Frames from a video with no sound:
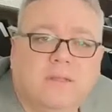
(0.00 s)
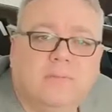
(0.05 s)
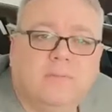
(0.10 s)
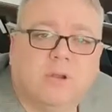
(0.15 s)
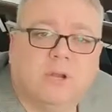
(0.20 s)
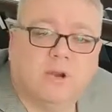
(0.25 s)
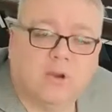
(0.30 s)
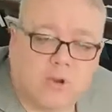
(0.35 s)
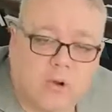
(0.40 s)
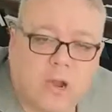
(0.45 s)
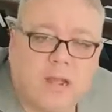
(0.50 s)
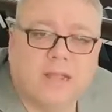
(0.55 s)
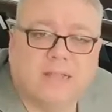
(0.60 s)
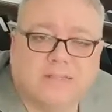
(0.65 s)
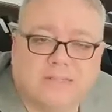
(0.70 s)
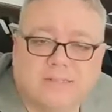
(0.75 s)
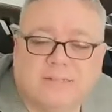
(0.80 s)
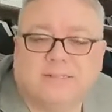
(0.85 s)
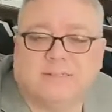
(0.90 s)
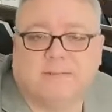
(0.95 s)
but
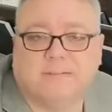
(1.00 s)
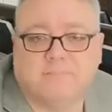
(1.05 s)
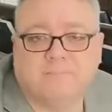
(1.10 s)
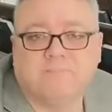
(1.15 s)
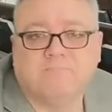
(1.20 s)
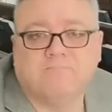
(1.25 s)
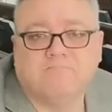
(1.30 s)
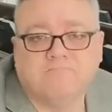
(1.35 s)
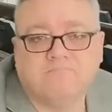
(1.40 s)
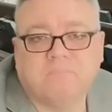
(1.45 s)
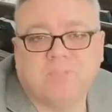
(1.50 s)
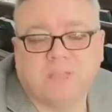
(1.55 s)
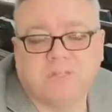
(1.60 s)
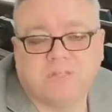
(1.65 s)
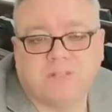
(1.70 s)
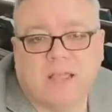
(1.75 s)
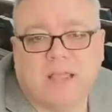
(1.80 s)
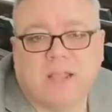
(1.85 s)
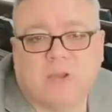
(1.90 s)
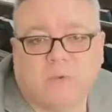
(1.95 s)
Christ
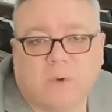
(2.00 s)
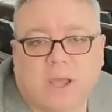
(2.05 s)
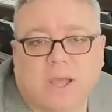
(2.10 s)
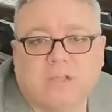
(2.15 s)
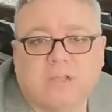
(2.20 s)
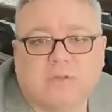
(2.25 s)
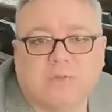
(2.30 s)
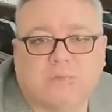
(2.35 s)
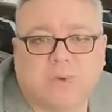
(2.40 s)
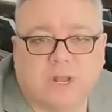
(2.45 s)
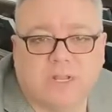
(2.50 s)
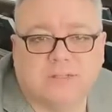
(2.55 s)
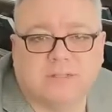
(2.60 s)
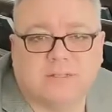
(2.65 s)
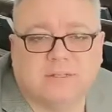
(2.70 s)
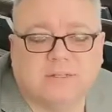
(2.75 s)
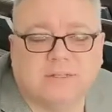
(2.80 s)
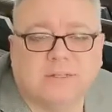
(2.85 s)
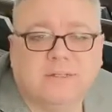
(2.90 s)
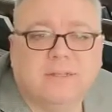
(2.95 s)
is likewise
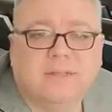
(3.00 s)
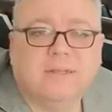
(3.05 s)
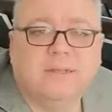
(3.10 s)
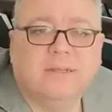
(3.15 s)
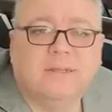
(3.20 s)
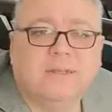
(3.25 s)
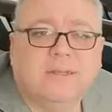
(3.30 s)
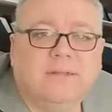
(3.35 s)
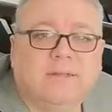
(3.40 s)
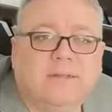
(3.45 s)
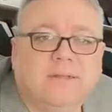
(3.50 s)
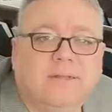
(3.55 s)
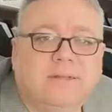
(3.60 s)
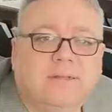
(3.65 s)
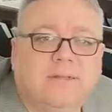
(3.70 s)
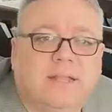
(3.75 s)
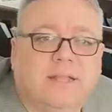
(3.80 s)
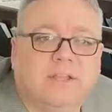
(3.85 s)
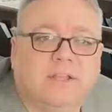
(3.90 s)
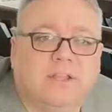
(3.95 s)
present
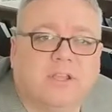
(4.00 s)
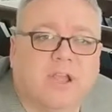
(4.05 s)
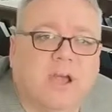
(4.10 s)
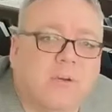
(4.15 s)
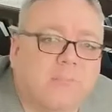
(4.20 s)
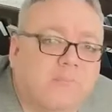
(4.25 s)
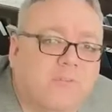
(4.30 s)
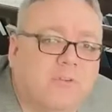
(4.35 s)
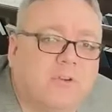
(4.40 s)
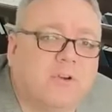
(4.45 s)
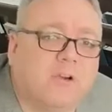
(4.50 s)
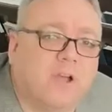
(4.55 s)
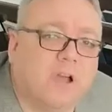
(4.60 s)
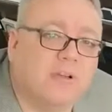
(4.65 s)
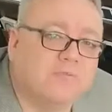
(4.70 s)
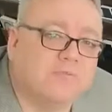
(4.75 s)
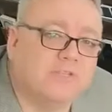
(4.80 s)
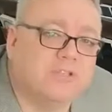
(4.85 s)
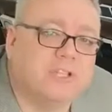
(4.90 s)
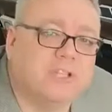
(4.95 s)
And the comfort
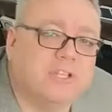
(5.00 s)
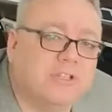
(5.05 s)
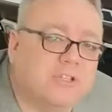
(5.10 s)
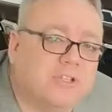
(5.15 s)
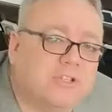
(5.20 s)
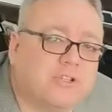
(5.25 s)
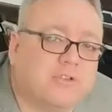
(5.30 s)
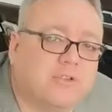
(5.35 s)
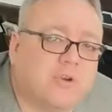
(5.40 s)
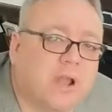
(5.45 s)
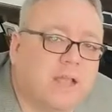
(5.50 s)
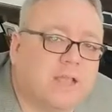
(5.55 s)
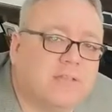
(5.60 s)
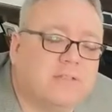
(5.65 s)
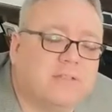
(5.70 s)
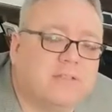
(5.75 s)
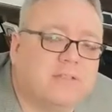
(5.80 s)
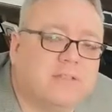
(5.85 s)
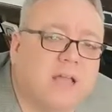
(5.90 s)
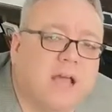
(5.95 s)
of Jesus
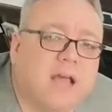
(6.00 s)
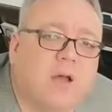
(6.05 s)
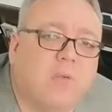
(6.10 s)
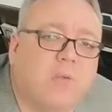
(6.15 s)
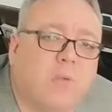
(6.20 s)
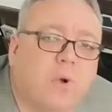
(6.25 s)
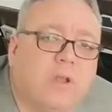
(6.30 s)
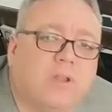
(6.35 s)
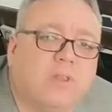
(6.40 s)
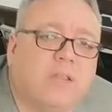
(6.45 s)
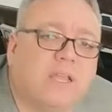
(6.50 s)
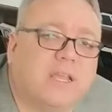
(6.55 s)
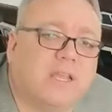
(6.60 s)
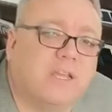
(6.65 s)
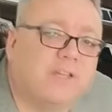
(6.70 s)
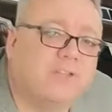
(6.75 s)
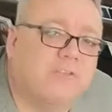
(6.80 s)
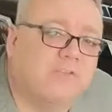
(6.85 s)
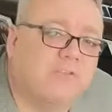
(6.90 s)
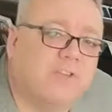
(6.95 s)
Christ is not one that
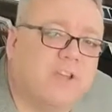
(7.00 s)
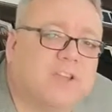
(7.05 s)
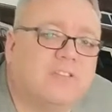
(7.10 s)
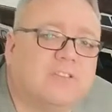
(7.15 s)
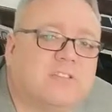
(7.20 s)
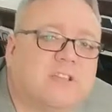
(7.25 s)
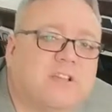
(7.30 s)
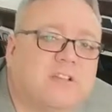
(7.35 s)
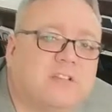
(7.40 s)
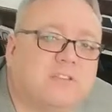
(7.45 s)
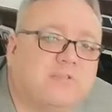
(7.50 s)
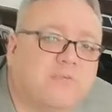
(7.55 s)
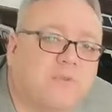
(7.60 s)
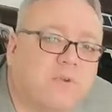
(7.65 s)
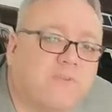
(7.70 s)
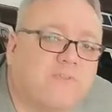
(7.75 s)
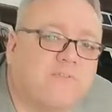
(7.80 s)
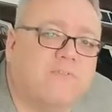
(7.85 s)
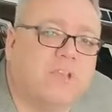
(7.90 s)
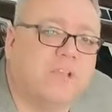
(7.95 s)
convicts us
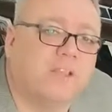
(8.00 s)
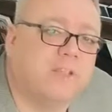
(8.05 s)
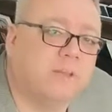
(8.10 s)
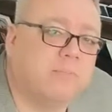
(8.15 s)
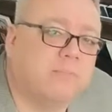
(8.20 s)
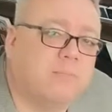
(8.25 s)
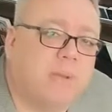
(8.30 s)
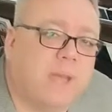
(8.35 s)
for feeling